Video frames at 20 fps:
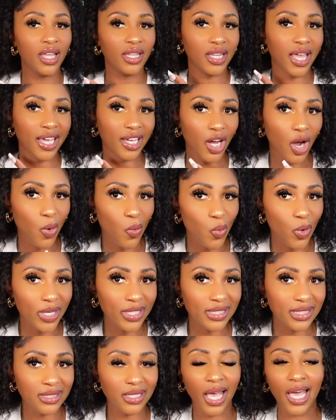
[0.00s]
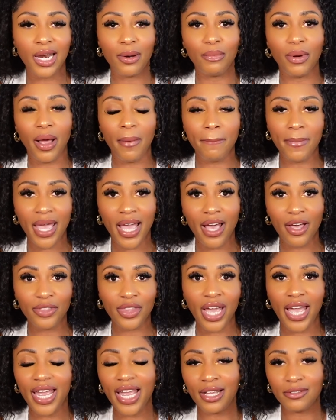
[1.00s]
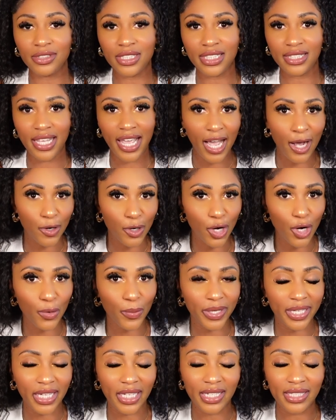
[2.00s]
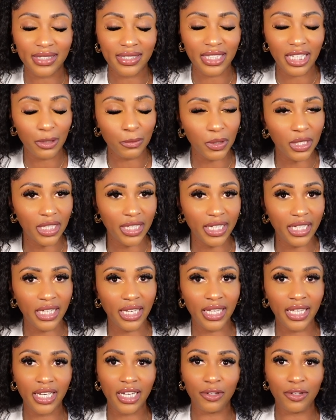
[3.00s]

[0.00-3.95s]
like on one side of my mouth, I have to now go and get a deep cleaning.